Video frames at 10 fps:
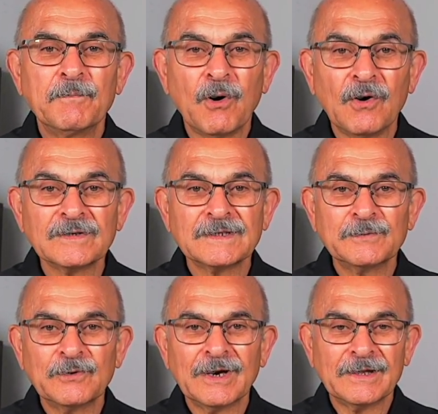
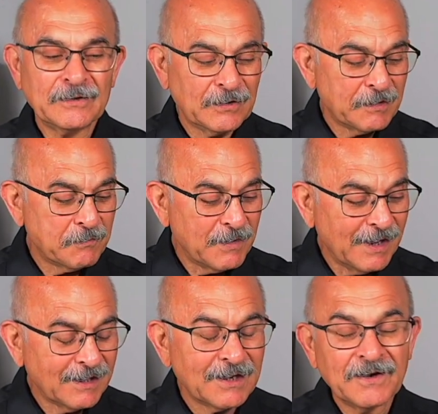possible, and you can
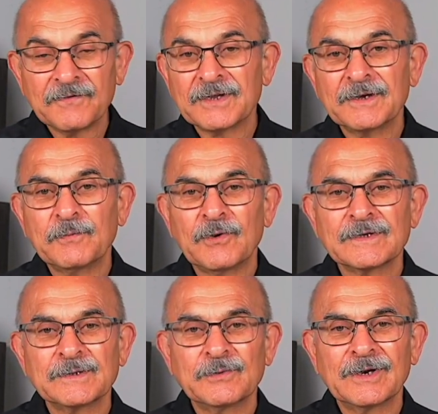make everything
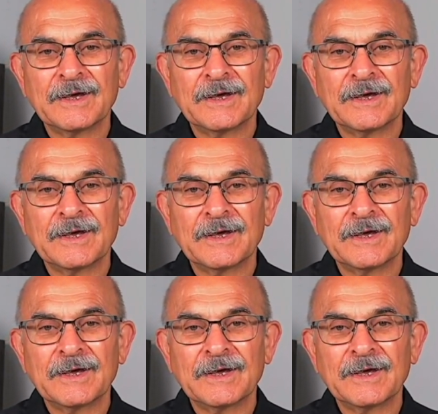possible.